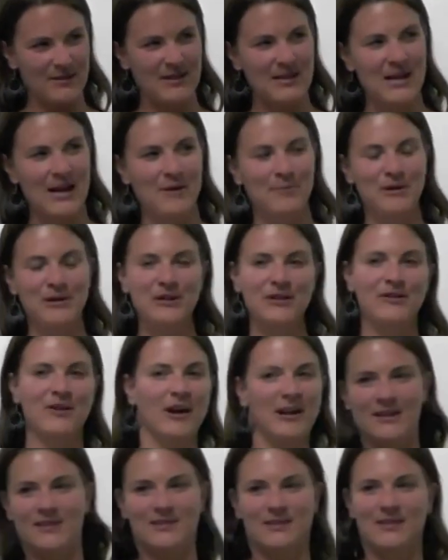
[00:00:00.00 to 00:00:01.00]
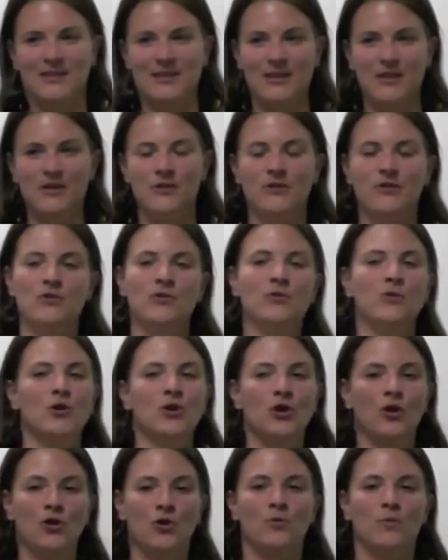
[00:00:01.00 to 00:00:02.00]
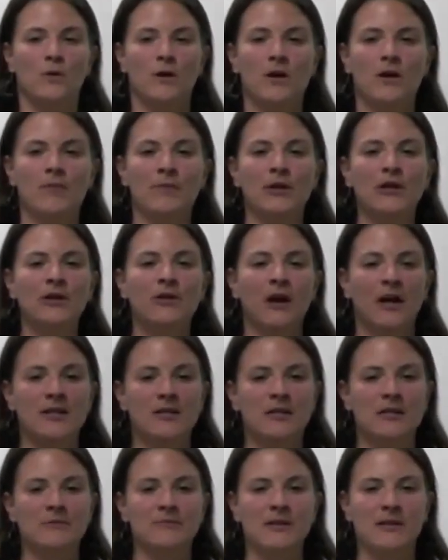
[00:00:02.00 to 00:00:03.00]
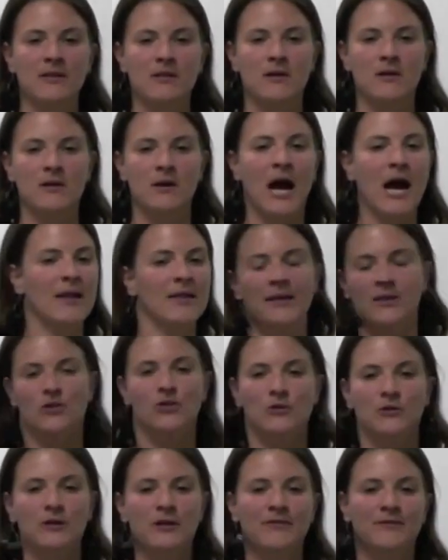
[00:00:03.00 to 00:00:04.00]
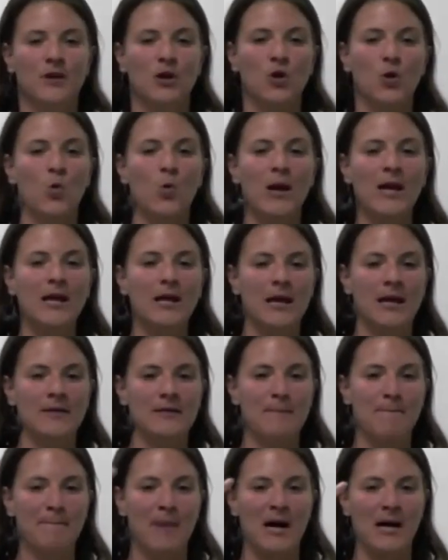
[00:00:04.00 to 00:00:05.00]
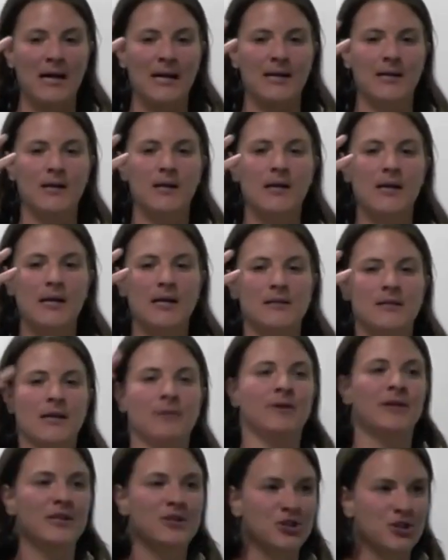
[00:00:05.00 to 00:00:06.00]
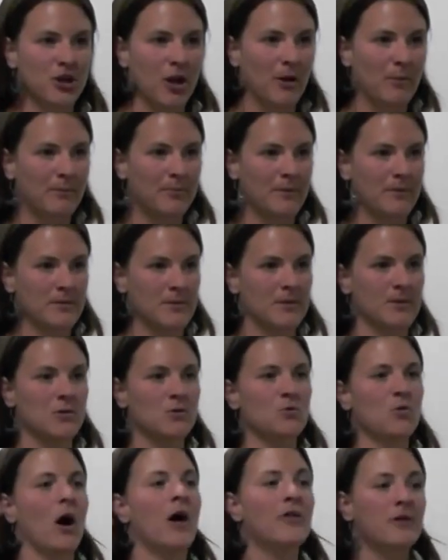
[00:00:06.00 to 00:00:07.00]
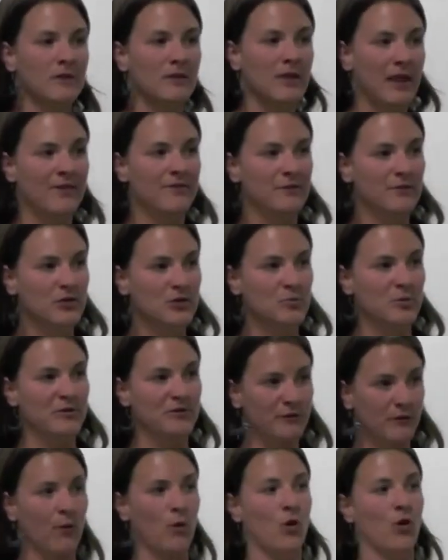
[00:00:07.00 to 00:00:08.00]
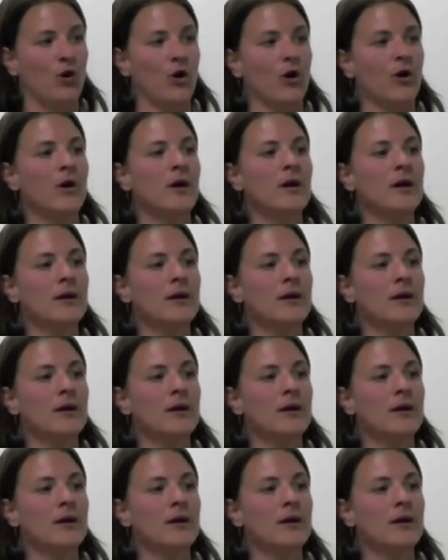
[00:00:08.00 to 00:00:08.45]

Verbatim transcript: Yeah, Mercury Uranus. Mercury Uranus can be highly intuitive and quick, and the mind is able to jump to other levels before